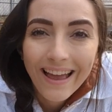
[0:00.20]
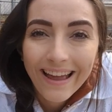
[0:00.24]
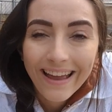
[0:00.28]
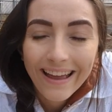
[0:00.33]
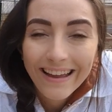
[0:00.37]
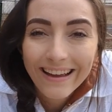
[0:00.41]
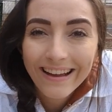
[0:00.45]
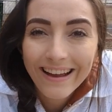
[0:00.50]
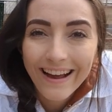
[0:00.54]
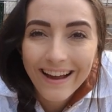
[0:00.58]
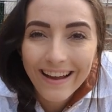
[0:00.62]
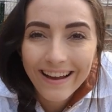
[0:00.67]

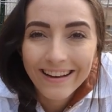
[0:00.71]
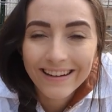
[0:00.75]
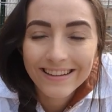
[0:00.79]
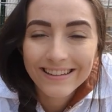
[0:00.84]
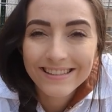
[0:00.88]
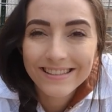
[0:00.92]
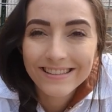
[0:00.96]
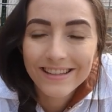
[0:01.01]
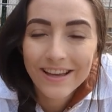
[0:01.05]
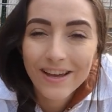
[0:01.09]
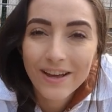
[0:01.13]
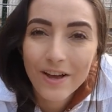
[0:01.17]
Hey
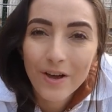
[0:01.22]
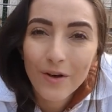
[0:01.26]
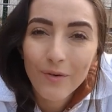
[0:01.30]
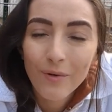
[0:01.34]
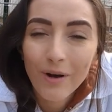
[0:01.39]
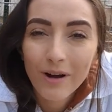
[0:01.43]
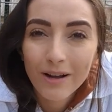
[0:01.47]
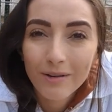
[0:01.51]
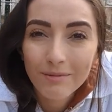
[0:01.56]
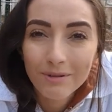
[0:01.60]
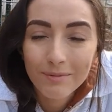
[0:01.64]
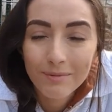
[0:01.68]
guys,
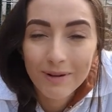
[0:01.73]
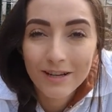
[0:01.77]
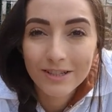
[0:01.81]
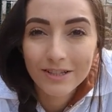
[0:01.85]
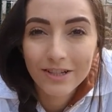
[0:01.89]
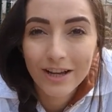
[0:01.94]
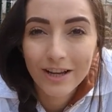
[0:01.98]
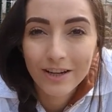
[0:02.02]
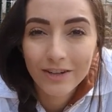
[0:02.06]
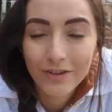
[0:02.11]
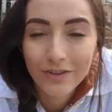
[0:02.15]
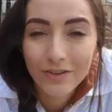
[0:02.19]
welcome to my
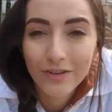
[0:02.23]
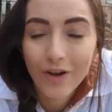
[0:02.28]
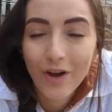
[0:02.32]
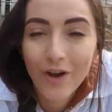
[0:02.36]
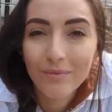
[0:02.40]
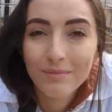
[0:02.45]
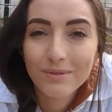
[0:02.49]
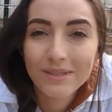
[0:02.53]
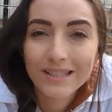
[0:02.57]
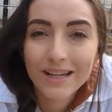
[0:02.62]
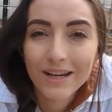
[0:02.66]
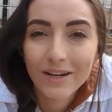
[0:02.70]
channel, The
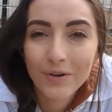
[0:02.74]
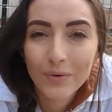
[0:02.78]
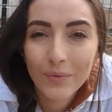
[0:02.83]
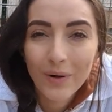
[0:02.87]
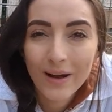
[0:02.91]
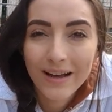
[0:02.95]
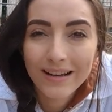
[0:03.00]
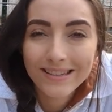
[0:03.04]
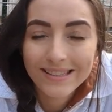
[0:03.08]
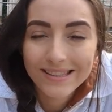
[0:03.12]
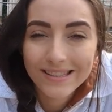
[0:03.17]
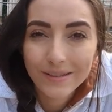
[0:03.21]
Homestead
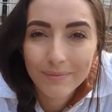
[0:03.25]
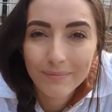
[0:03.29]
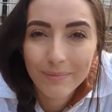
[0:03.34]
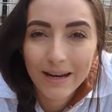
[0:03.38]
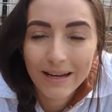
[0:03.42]
Quest.